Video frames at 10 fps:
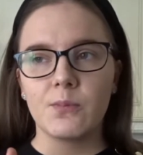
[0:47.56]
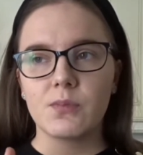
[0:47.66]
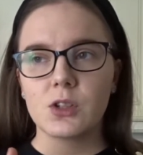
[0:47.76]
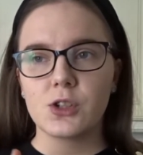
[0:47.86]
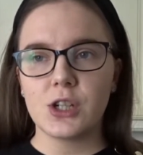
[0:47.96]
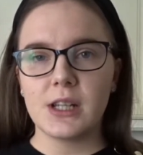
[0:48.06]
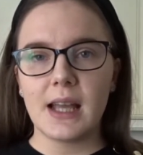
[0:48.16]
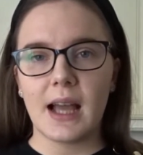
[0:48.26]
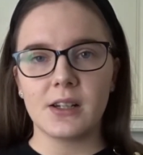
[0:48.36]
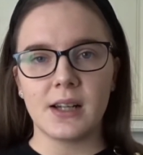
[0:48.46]
she
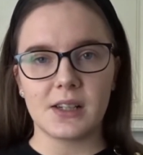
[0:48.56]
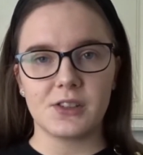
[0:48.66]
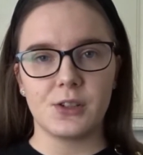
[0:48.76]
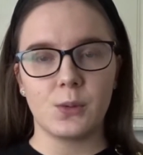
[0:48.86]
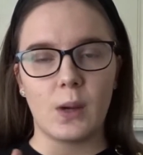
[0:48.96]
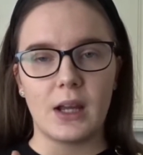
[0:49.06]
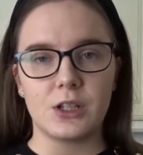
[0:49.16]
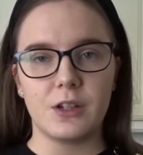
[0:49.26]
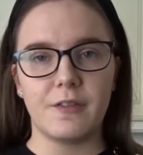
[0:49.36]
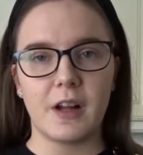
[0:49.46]
had an accident where
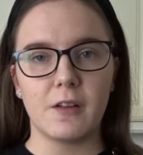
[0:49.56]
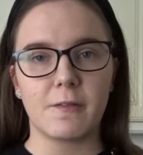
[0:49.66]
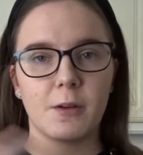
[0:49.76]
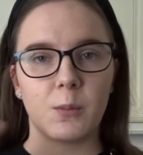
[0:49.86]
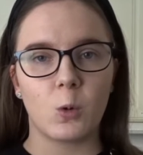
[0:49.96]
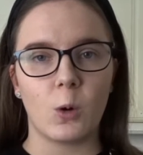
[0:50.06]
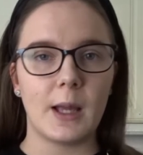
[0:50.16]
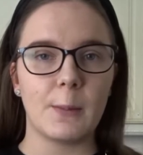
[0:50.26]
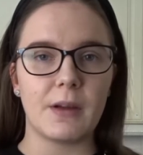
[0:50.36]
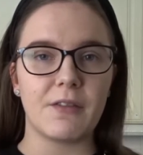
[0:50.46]
she fell from
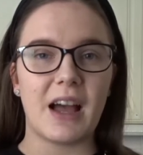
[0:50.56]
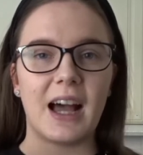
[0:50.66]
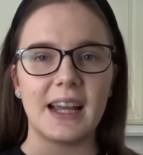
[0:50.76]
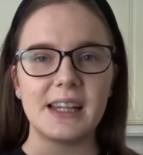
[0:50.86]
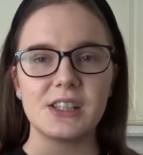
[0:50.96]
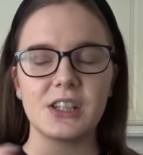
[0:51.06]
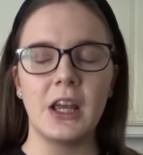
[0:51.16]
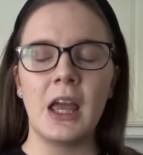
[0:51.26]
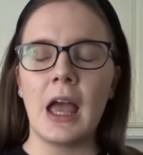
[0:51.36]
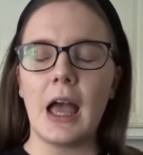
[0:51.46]
quite a bit of a height,
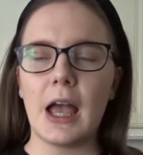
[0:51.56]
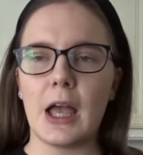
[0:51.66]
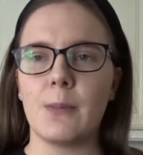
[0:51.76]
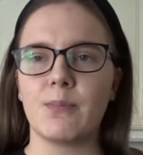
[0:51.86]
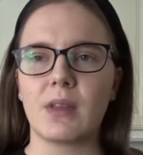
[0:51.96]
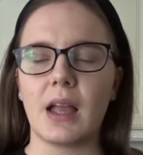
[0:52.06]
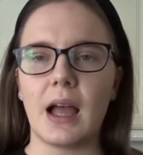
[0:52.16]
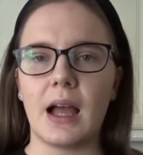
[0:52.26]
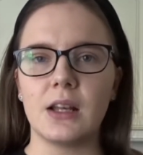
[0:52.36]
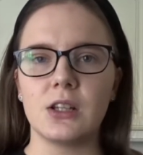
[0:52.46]
and
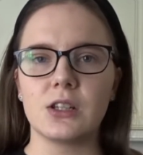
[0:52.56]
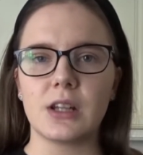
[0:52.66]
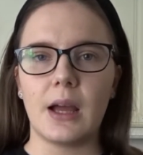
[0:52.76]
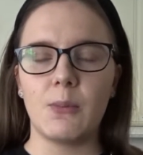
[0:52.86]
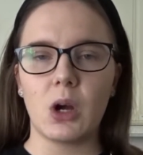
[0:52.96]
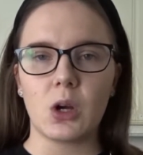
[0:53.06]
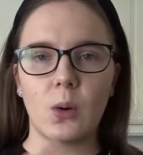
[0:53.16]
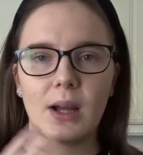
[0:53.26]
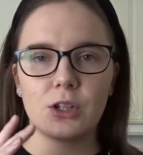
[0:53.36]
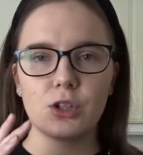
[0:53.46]
I'm not
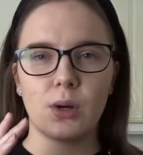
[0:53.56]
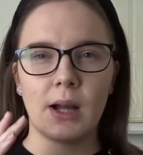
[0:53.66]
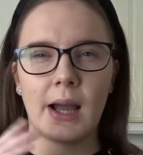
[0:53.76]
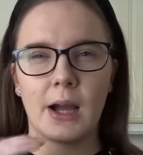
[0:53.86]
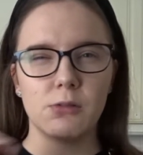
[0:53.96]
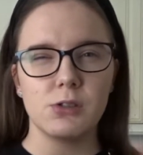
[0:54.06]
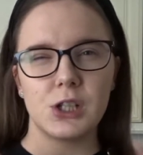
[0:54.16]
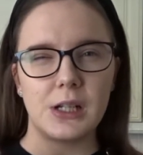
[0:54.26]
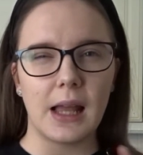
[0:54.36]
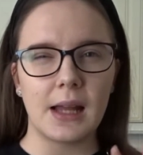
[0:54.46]
quite sure how
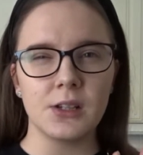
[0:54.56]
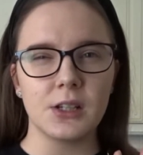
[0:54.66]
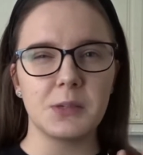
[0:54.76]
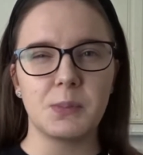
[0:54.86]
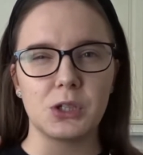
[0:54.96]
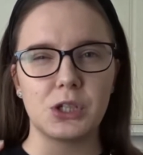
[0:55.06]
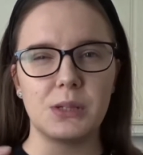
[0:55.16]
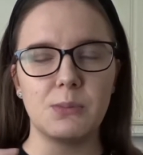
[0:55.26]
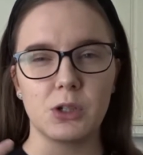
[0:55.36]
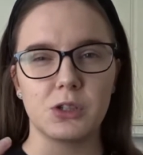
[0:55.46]
she landed, but
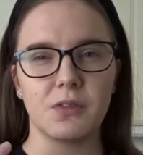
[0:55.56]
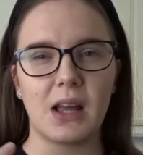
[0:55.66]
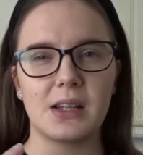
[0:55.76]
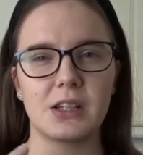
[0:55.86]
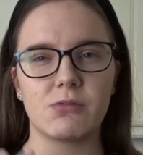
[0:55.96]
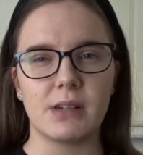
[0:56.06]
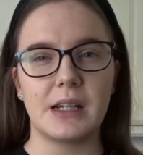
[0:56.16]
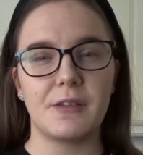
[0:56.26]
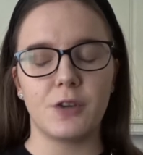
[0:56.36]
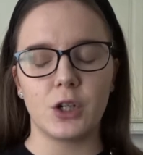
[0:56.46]
she must have landed
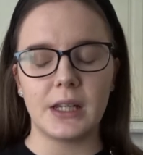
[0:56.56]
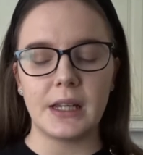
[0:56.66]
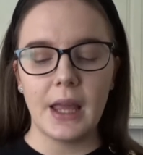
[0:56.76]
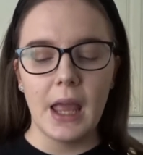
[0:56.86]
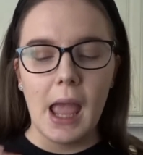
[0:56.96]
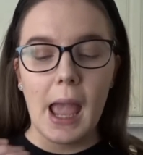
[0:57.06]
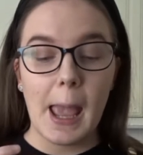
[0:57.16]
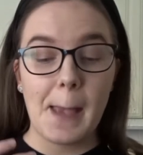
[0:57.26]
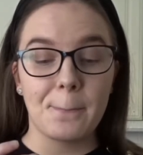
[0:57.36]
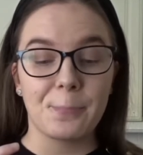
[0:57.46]
really funny.
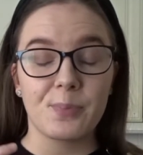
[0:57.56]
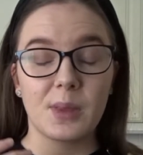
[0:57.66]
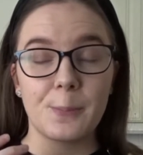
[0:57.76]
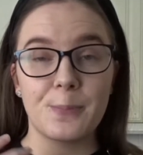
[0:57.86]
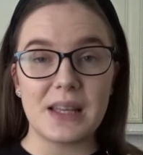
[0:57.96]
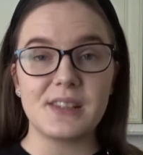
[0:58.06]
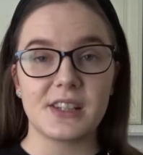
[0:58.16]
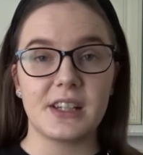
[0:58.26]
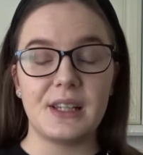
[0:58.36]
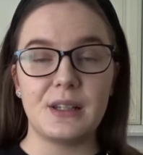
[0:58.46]

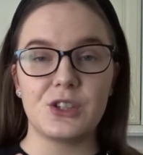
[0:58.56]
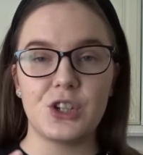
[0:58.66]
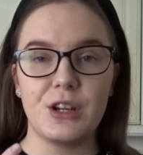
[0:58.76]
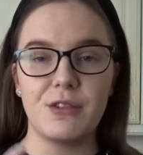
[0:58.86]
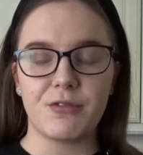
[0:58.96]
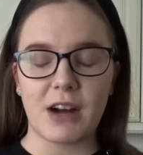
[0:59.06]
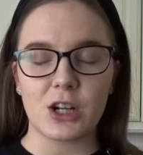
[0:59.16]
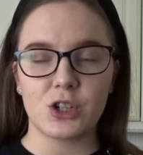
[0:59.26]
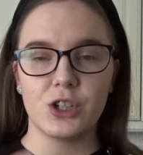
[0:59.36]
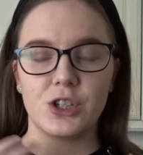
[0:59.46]
Basically she
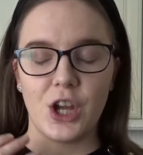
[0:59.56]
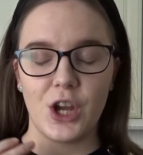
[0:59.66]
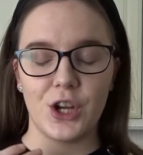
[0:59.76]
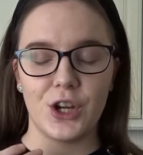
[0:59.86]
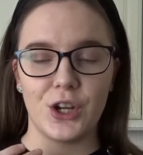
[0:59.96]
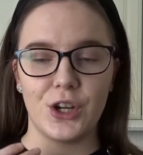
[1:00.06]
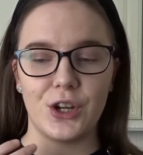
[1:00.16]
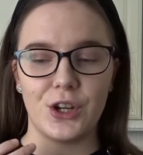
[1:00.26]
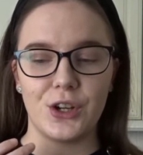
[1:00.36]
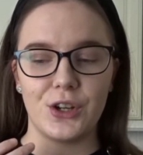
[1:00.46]
fractured
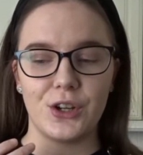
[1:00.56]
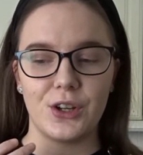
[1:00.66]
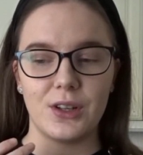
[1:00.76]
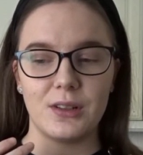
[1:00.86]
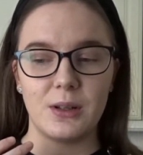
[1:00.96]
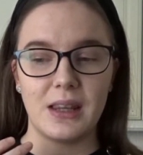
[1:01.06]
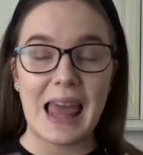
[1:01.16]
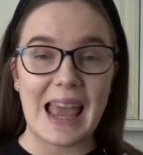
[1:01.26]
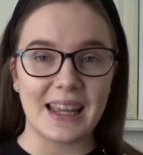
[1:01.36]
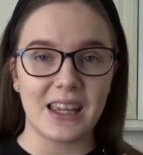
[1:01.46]
her
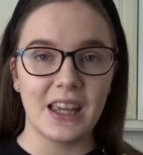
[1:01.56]
leg